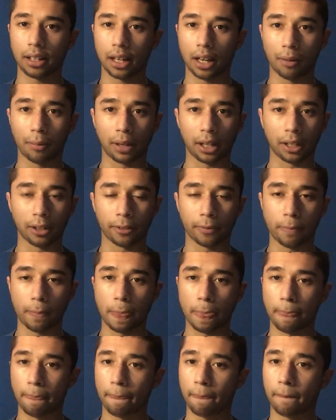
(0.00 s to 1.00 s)
I mean,
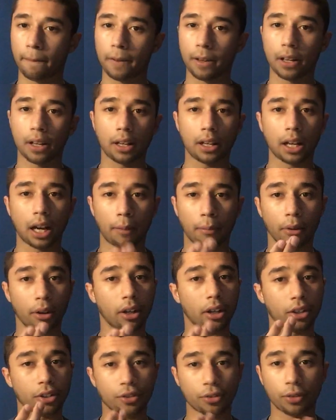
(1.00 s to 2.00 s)
I'm
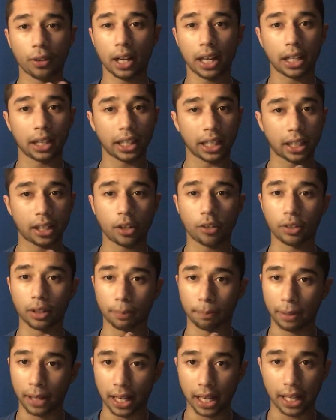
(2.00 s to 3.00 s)
gonna try and let go of the
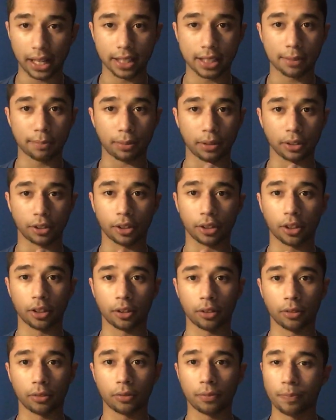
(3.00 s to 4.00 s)
past, but
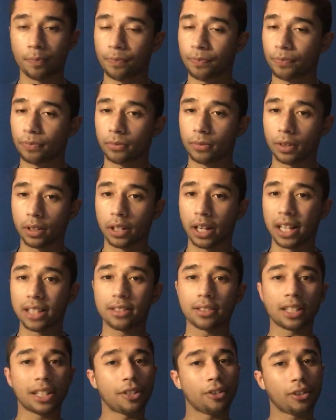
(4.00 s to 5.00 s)
I've
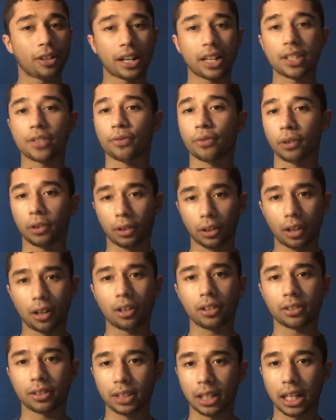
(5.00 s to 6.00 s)
seen you guys for a
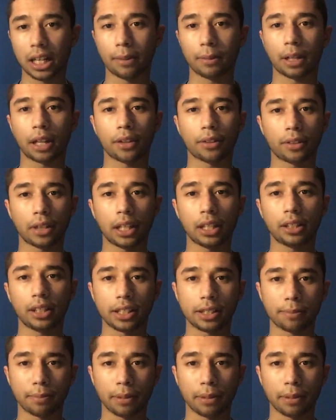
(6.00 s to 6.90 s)
long time, and I think this